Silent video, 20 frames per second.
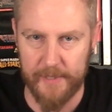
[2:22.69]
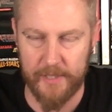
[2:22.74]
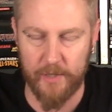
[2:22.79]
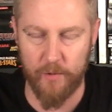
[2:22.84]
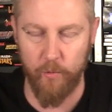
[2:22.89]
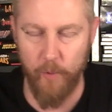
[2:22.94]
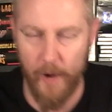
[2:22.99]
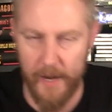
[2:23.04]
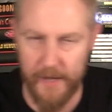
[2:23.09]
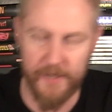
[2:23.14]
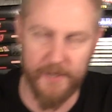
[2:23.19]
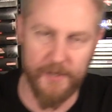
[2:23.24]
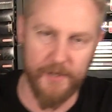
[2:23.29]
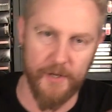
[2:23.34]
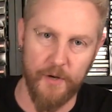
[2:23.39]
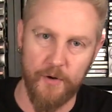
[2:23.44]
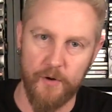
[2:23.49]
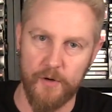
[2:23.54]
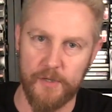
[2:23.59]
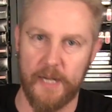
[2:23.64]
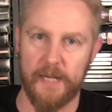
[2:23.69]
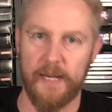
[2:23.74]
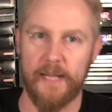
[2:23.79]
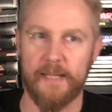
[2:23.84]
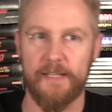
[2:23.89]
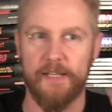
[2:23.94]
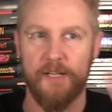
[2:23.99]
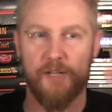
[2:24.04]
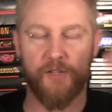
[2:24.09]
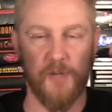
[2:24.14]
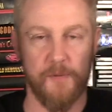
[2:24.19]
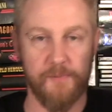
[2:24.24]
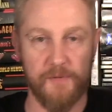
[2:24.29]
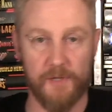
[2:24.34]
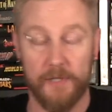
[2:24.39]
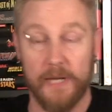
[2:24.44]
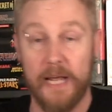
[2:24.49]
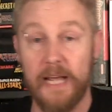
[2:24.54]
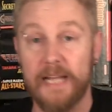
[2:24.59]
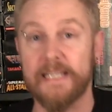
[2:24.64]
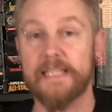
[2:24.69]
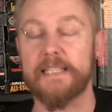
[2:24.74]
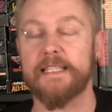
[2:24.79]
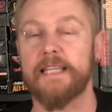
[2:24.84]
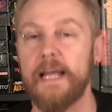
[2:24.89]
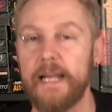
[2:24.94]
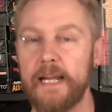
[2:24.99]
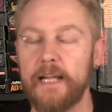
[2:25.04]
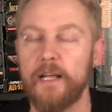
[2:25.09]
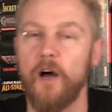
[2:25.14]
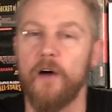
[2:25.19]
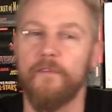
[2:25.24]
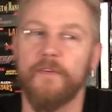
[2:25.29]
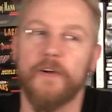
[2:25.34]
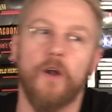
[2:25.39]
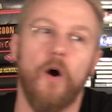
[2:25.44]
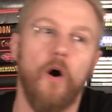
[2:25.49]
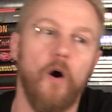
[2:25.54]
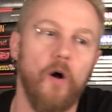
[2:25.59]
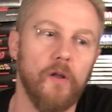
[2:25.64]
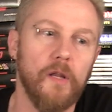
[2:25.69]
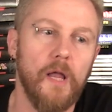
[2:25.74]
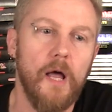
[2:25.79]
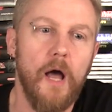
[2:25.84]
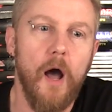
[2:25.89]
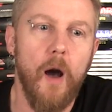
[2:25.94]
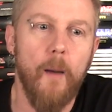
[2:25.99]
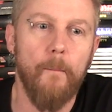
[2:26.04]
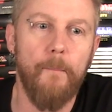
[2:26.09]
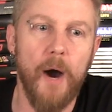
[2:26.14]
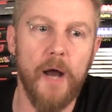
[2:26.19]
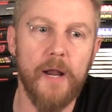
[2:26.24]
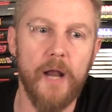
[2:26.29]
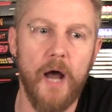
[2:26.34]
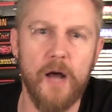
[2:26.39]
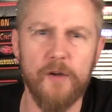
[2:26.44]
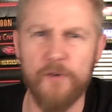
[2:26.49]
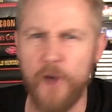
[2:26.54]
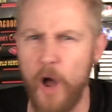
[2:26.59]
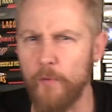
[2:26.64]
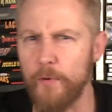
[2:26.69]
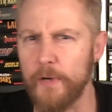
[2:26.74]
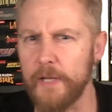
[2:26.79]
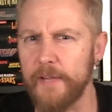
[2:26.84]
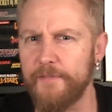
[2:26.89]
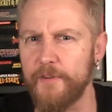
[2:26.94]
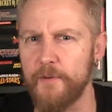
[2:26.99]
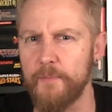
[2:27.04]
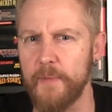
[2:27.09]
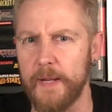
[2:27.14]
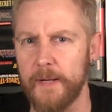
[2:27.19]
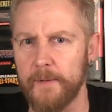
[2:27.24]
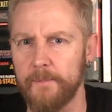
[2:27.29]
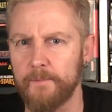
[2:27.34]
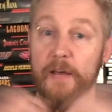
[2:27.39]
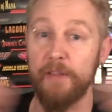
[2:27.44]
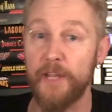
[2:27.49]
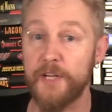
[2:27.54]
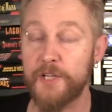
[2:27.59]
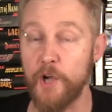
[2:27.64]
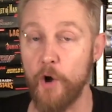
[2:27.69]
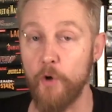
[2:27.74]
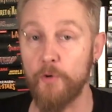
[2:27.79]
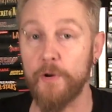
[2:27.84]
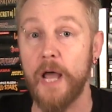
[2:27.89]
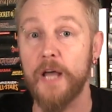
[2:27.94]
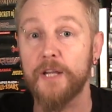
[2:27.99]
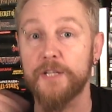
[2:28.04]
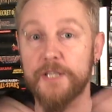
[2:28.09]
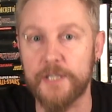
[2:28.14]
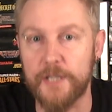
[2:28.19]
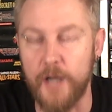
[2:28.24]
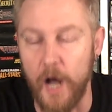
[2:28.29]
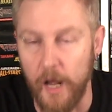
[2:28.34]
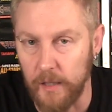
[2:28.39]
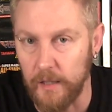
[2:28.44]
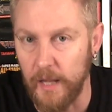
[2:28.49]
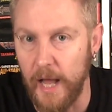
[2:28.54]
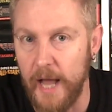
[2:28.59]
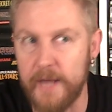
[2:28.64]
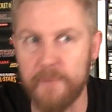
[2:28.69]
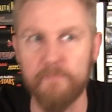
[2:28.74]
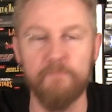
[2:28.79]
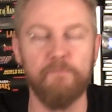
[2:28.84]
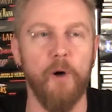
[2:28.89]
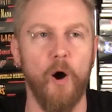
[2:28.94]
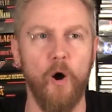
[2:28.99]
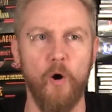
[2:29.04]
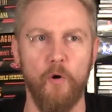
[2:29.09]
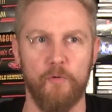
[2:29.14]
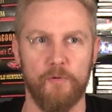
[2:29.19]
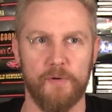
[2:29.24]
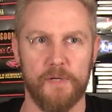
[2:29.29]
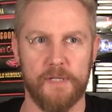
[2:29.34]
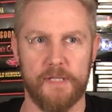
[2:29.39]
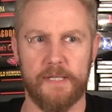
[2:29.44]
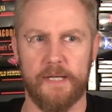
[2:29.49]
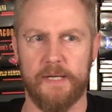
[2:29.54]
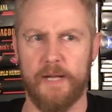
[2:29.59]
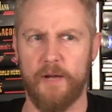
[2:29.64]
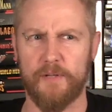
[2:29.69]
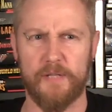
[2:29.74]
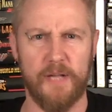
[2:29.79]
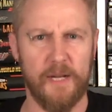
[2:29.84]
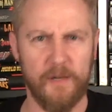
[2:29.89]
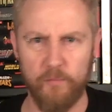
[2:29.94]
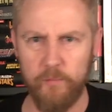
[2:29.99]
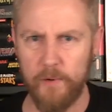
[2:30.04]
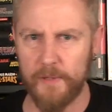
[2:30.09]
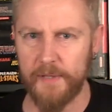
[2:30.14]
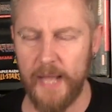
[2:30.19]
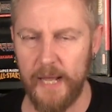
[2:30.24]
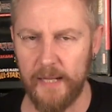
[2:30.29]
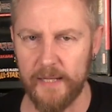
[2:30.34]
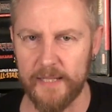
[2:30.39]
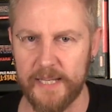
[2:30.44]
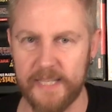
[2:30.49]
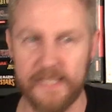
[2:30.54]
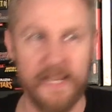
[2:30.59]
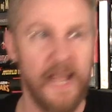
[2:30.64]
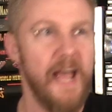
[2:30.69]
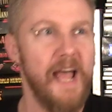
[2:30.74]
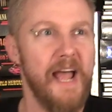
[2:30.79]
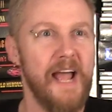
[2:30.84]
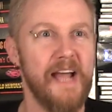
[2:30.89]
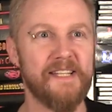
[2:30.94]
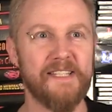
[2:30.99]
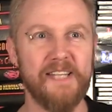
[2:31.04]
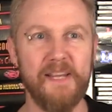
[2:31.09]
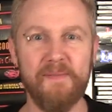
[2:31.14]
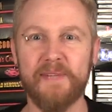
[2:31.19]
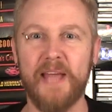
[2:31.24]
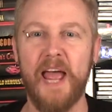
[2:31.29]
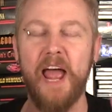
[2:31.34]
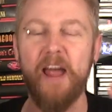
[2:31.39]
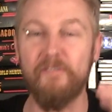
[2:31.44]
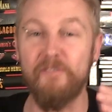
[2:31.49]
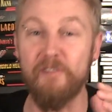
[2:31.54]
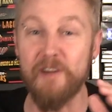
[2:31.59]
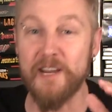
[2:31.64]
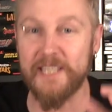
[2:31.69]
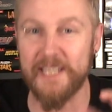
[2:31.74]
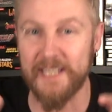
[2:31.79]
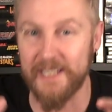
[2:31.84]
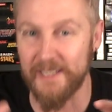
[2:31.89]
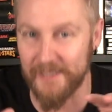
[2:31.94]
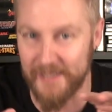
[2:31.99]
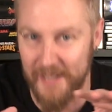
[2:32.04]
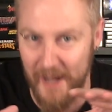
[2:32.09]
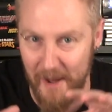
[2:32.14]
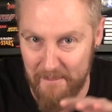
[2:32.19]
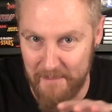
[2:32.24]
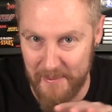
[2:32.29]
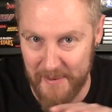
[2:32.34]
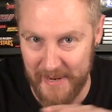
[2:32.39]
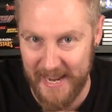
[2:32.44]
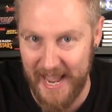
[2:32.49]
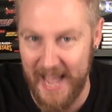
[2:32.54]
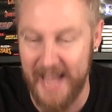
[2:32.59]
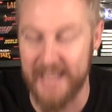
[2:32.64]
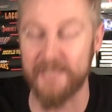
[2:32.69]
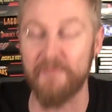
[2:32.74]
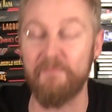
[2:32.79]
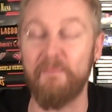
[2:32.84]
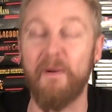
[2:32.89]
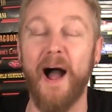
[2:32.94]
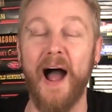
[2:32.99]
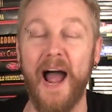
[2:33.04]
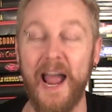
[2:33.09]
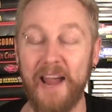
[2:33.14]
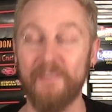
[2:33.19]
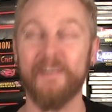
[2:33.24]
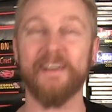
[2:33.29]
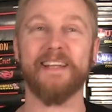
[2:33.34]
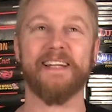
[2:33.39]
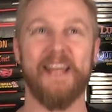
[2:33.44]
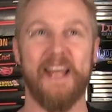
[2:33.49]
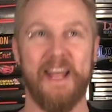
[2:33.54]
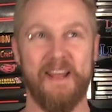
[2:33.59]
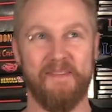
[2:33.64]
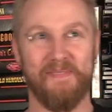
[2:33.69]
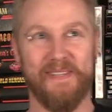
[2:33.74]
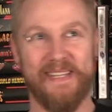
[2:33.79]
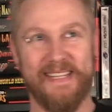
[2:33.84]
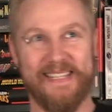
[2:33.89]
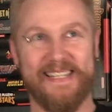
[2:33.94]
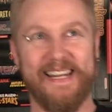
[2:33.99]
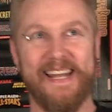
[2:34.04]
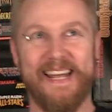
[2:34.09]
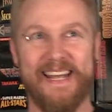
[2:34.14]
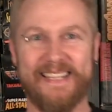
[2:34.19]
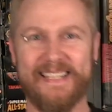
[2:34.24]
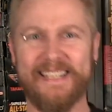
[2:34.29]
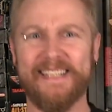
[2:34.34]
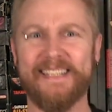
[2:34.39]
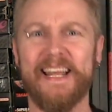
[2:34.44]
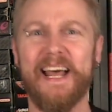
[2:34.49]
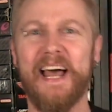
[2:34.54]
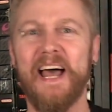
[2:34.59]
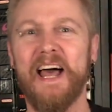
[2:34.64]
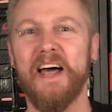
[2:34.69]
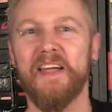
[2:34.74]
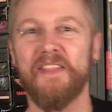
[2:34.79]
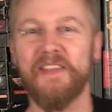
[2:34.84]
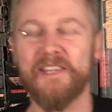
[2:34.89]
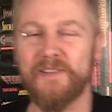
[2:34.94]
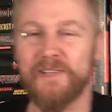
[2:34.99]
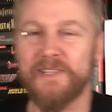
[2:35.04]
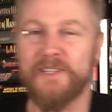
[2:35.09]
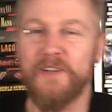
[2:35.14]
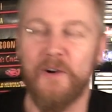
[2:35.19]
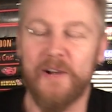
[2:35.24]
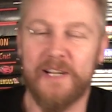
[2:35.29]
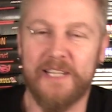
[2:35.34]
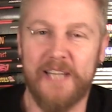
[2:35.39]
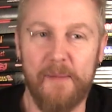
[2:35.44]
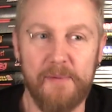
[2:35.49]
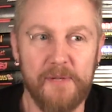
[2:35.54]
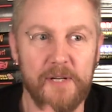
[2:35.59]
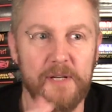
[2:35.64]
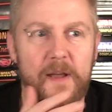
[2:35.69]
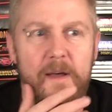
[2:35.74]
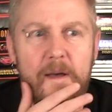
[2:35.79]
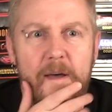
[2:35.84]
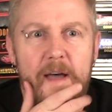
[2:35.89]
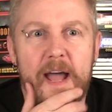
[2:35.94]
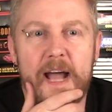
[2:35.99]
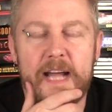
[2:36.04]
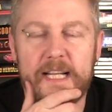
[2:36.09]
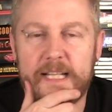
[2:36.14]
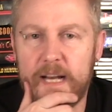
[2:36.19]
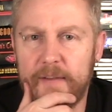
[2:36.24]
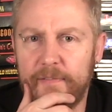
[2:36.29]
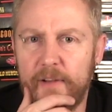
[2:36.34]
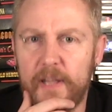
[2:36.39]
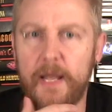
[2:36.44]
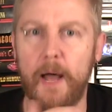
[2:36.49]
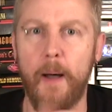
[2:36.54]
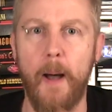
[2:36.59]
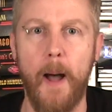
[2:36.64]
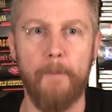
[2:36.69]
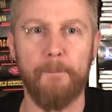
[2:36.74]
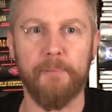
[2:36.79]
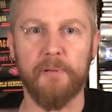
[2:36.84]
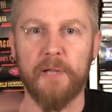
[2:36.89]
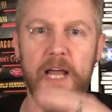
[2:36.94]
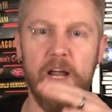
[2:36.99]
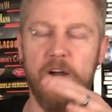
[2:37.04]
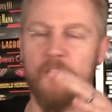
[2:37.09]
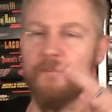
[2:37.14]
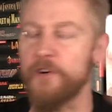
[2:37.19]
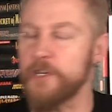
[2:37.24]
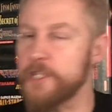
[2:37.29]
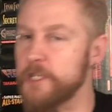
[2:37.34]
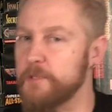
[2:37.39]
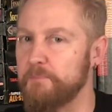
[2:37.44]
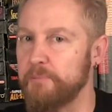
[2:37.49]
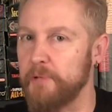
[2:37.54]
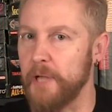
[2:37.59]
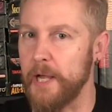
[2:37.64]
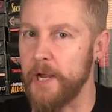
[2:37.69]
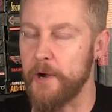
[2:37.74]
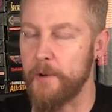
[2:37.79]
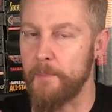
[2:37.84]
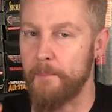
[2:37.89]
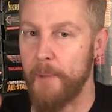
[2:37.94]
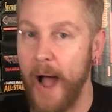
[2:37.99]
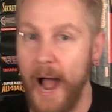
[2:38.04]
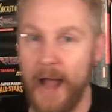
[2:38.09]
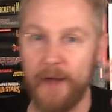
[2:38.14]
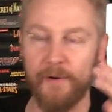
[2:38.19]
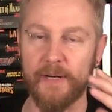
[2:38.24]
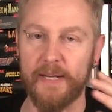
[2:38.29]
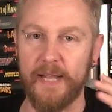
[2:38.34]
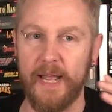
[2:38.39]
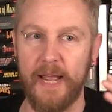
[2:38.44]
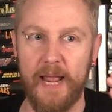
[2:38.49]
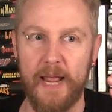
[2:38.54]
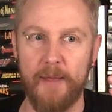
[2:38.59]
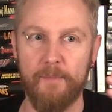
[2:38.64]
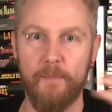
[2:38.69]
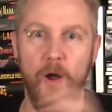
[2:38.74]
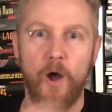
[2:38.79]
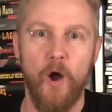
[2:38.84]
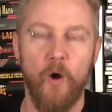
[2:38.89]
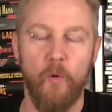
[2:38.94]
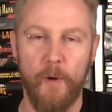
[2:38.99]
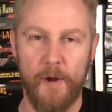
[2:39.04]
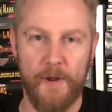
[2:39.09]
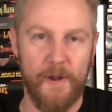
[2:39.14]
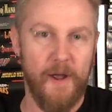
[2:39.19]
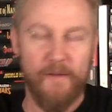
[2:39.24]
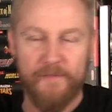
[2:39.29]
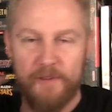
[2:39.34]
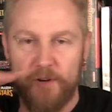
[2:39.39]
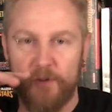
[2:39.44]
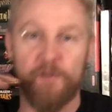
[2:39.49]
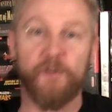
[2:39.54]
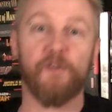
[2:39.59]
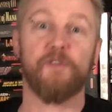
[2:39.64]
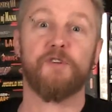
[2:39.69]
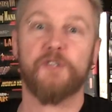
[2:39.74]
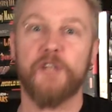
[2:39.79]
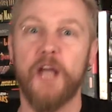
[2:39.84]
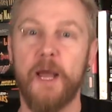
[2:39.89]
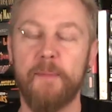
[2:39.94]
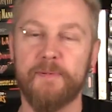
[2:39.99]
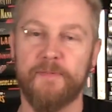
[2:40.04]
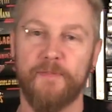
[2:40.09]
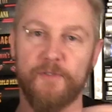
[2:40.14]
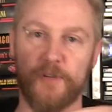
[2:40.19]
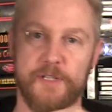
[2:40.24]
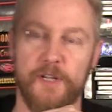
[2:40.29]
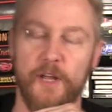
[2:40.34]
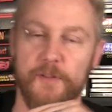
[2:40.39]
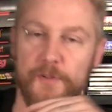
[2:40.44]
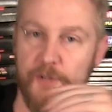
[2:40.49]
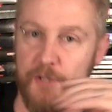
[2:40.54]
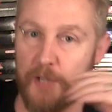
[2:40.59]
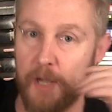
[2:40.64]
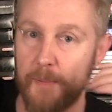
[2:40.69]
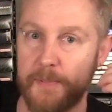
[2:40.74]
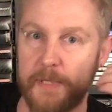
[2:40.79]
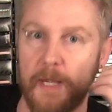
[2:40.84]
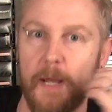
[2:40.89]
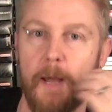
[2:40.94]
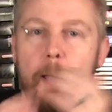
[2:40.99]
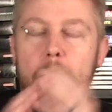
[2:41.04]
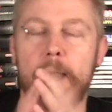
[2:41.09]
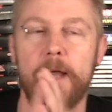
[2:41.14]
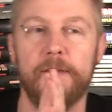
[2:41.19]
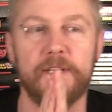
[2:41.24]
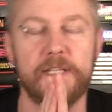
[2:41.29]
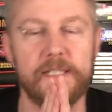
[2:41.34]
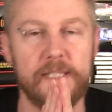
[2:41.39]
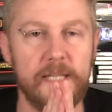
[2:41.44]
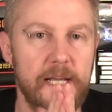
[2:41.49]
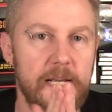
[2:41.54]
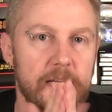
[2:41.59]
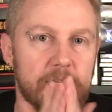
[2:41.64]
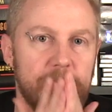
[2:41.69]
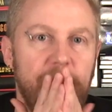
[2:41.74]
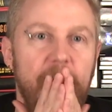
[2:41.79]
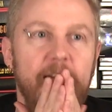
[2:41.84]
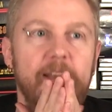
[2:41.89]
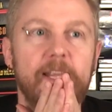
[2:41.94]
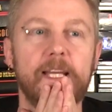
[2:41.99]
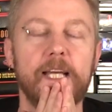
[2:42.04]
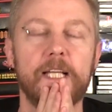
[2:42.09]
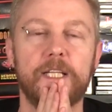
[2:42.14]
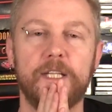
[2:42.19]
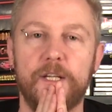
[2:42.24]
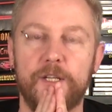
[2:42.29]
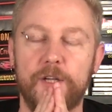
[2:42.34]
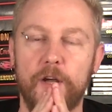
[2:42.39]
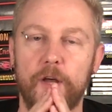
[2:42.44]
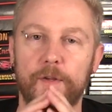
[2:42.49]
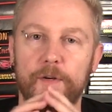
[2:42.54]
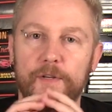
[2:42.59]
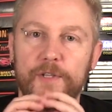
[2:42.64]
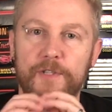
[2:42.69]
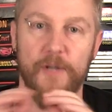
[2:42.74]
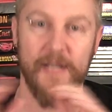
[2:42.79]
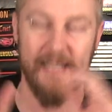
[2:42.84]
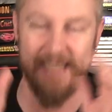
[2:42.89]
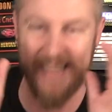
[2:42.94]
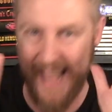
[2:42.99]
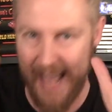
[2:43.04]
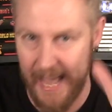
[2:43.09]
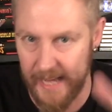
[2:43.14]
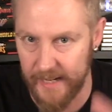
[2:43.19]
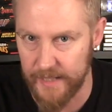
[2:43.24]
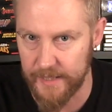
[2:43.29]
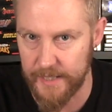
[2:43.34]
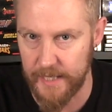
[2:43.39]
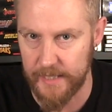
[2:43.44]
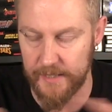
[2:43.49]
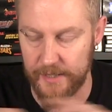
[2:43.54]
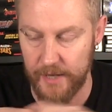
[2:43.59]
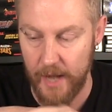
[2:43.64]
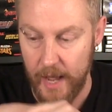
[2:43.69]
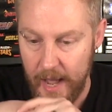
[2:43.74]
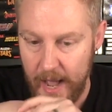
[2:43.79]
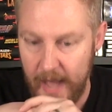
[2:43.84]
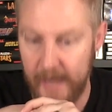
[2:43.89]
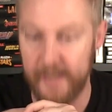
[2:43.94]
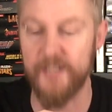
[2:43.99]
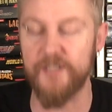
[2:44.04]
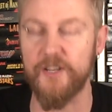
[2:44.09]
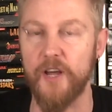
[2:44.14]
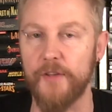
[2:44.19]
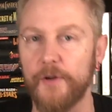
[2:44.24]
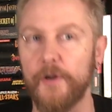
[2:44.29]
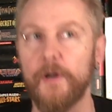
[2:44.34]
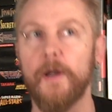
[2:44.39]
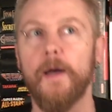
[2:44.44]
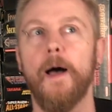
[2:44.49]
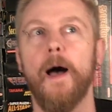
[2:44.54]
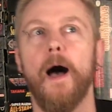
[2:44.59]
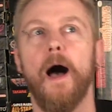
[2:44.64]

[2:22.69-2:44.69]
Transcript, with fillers: It's quite huge. I like the Egyptian setting of it all, but uh, not really for me. Now, they showed Skull and Bones, and I was like, what the hell is this? It seems every single company has a pirate game these days, and this is no exception. It's kind of like a, a player versus player pirate game where you have your, your ships versus other ships in the seas fighting against each other, shooting cannons at each other.